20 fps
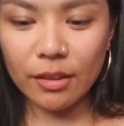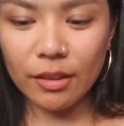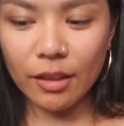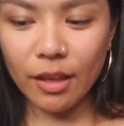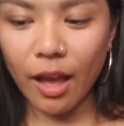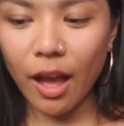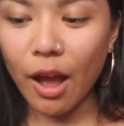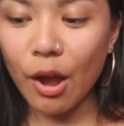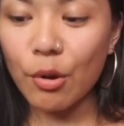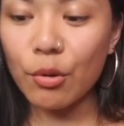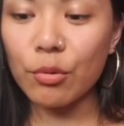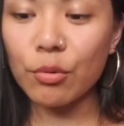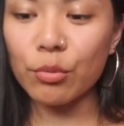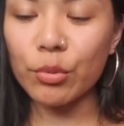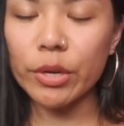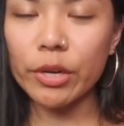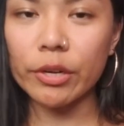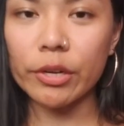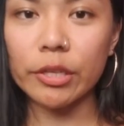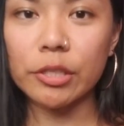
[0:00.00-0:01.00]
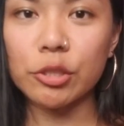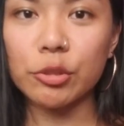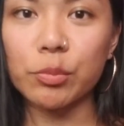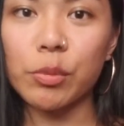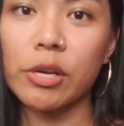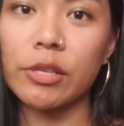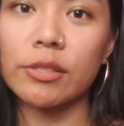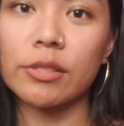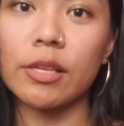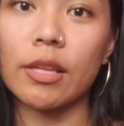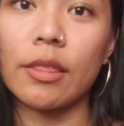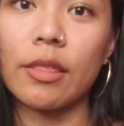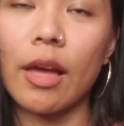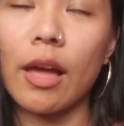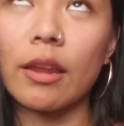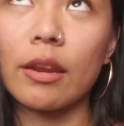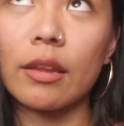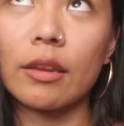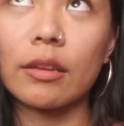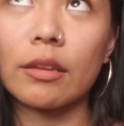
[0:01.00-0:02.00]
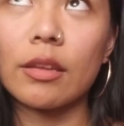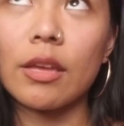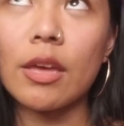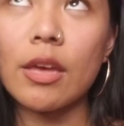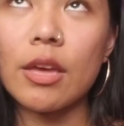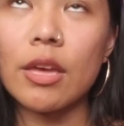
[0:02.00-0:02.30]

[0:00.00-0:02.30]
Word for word: how we are expressing that, and